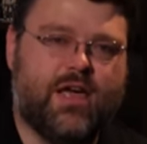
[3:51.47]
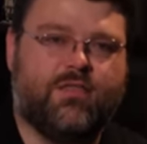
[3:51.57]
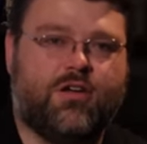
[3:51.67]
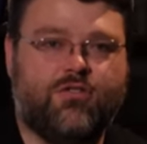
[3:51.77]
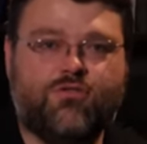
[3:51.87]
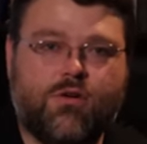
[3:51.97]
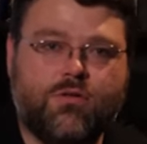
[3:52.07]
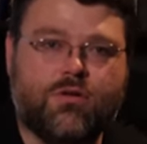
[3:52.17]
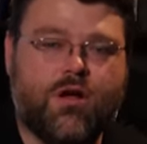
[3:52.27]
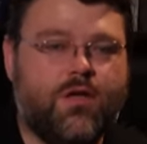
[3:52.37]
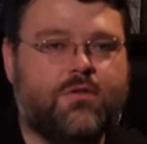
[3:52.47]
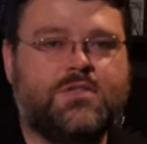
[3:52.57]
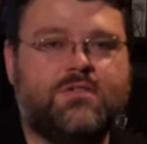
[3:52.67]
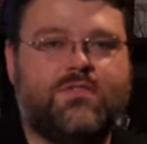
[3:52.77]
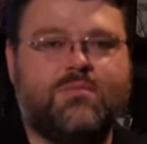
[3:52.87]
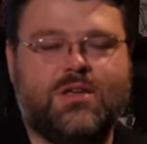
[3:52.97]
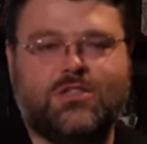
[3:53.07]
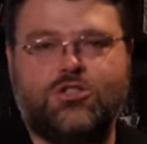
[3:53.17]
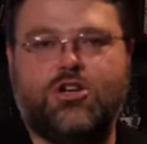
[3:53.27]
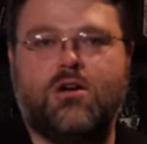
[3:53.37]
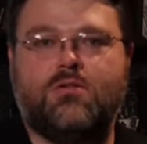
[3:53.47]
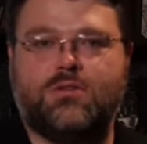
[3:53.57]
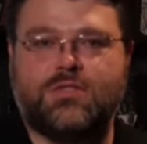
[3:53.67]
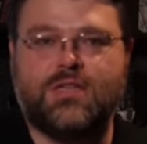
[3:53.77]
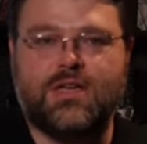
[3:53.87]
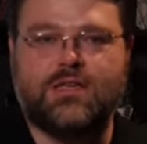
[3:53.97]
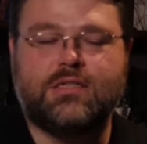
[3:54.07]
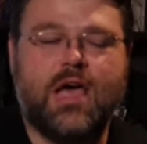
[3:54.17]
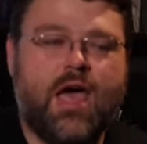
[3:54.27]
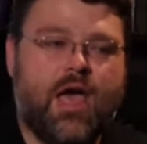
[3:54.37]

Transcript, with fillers: And the controller on those NVMEs juggles things.